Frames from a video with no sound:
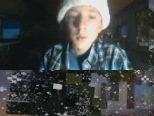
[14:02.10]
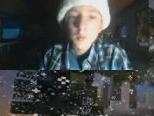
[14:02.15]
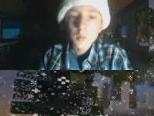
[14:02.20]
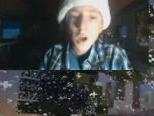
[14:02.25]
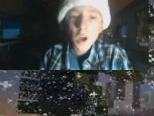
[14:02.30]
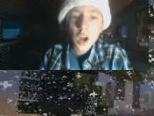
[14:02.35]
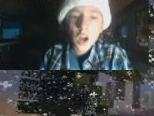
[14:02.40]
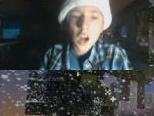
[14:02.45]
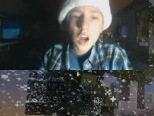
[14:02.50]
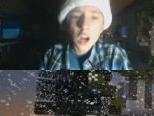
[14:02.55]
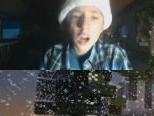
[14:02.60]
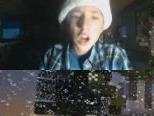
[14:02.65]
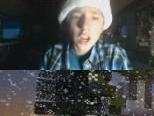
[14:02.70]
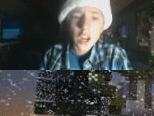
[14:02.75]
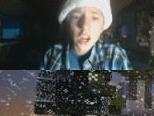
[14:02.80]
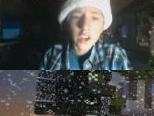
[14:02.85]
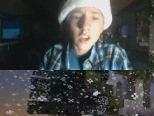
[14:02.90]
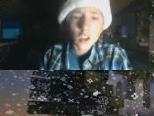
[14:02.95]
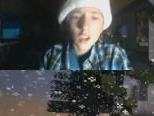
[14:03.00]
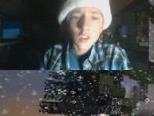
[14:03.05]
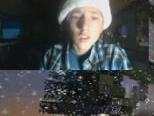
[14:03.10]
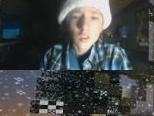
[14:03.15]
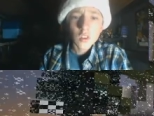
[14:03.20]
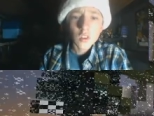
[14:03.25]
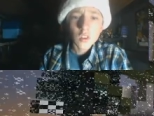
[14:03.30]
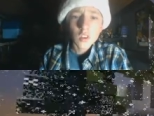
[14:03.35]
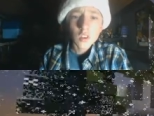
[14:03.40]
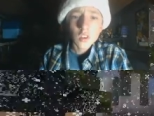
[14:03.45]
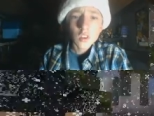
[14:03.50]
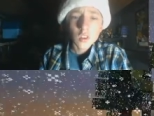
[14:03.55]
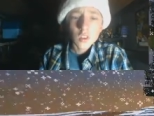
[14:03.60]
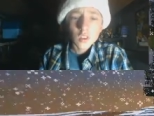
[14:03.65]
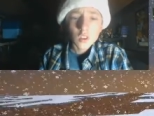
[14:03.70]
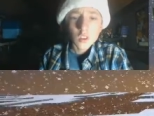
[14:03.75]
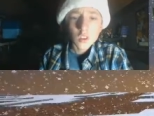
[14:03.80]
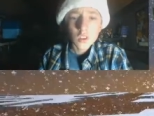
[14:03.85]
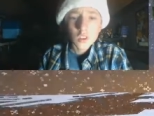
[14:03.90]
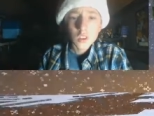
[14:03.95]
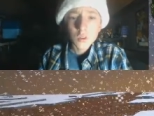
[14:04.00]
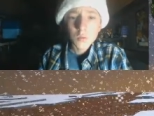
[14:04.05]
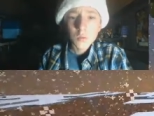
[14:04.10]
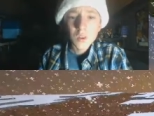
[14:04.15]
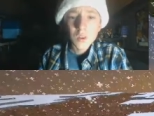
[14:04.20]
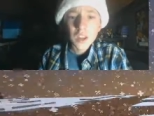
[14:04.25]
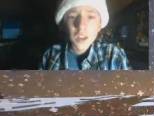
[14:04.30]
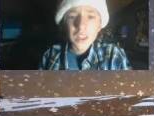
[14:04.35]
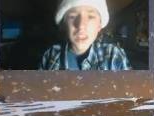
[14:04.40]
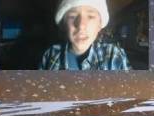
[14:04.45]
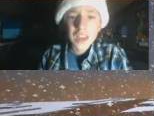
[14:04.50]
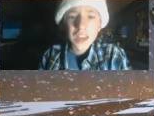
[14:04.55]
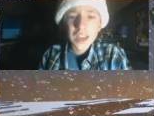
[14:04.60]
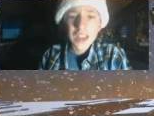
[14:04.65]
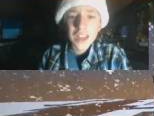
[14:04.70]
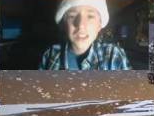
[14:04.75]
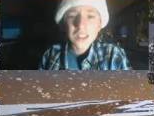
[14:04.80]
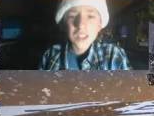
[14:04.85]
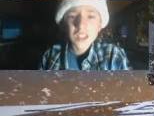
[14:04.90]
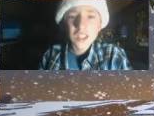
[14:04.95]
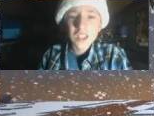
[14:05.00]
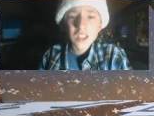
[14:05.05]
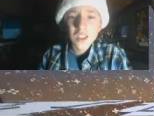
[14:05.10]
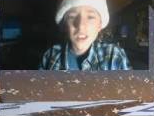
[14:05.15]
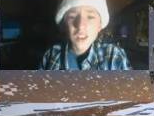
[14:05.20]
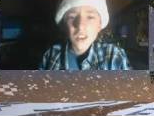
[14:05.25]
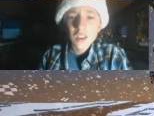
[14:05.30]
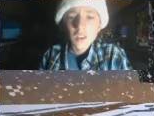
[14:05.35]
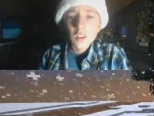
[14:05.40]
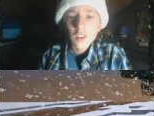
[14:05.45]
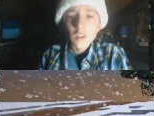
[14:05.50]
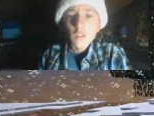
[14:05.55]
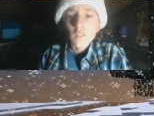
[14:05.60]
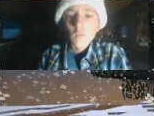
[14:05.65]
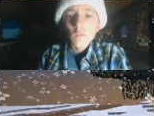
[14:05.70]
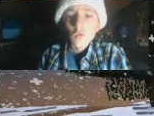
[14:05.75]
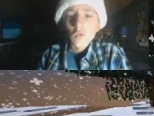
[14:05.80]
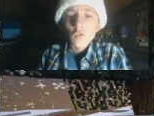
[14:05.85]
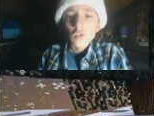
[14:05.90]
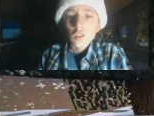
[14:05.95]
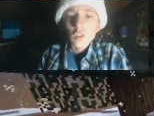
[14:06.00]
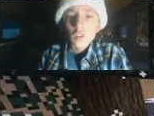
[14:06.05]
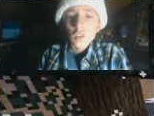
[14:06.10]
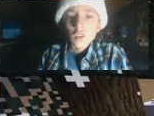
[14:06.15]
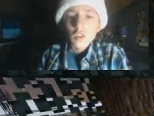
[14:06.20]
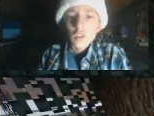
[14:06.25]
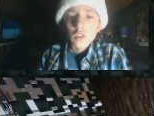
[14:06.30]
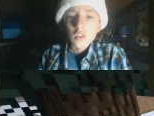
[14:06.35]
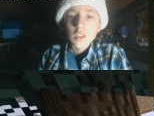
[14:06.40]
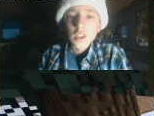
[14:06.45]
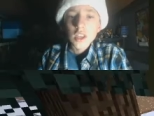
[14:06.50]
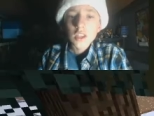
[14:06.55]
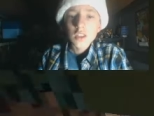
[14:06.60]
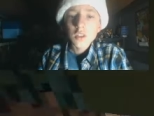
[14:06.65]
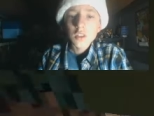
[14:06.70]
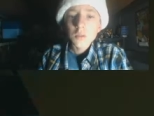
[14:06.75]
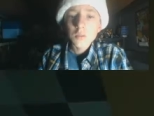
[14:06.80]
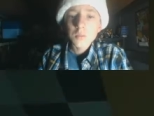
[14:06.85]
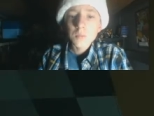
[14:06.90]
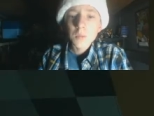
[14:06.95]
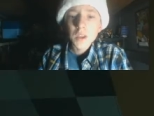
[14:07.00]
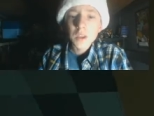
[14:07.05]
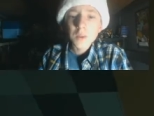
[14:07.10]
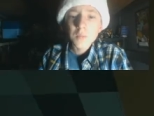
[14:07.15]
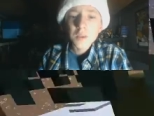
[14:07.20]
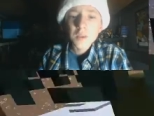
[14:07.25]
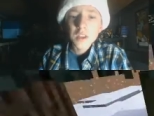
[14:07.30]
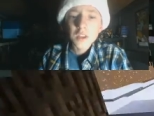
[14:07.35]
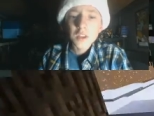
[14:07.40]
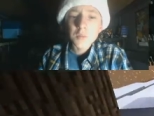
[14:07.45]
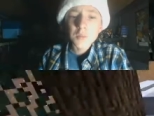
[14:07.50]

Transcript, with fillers: Come on. This is what I get. Santa's being mean to